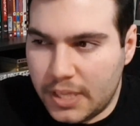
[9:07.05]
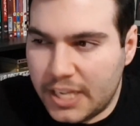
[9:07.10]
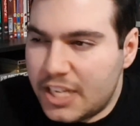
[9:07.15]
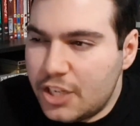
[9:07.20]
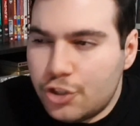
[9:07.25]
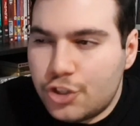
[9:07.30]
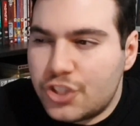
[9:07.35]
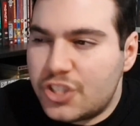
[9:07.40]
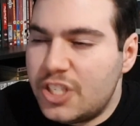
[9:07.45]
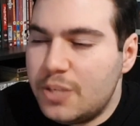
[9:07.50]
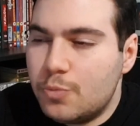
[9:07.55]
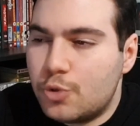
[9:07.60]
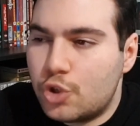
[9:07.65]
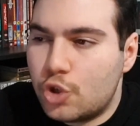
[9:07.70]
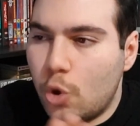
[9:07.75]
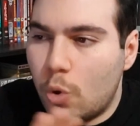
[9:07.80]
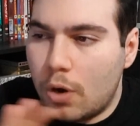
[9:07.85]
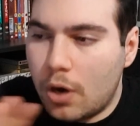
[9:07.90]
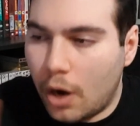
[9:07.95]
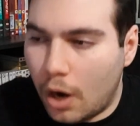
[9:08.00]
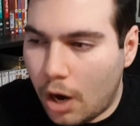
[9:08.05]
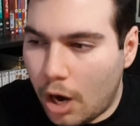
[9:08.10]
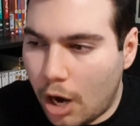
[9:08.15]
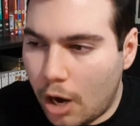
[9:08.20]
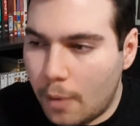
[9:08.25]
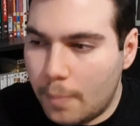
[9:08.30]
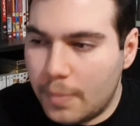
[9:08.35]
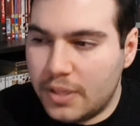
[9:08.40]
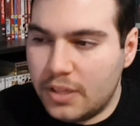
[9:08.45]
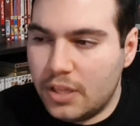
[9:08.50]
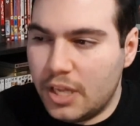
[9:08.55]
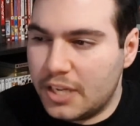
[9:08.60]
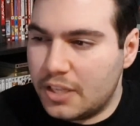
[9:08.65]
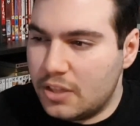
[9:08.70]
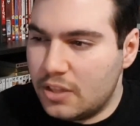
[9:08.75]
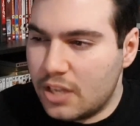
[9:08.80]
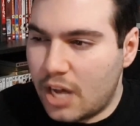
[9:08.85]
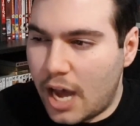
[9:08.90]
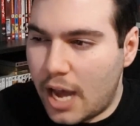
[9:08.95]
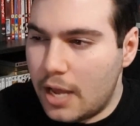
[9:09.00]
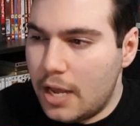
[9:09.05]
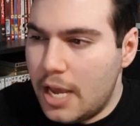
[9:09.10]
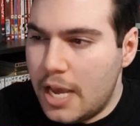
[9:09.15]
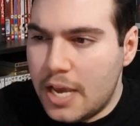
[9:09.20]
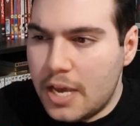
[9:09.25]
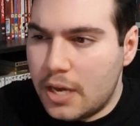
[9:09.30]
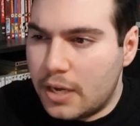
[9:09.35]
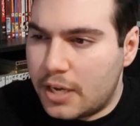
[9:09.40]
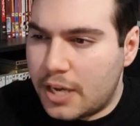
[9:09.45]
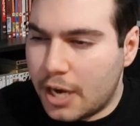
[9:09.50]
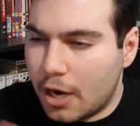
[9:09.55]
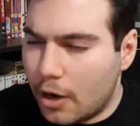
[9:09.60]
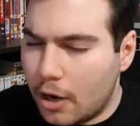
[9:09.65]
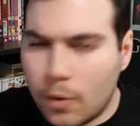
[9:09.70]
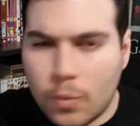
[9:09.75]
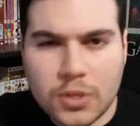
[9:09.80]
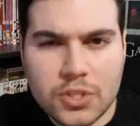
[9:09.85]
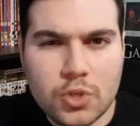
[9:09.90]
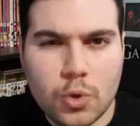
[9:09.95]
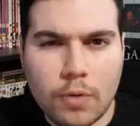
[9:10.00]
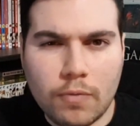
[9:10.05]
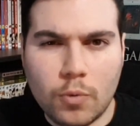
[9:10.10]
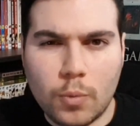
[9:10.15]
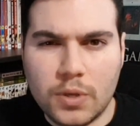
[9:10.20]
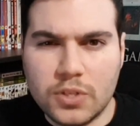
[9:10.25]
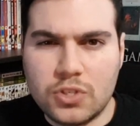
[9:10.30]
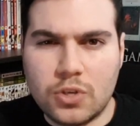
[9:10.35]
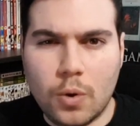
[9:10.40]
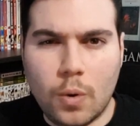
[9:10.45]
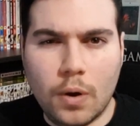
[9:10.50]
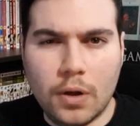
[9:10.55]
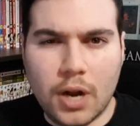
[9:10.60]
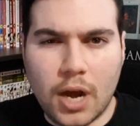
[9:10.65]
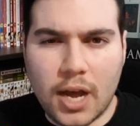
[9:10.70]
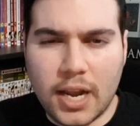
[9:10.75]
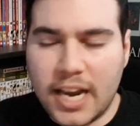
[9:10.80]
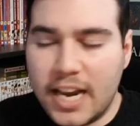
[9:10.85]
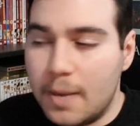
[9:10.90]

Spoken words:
Like, he just seems so calm and, like, not caring whatsoever what's going on.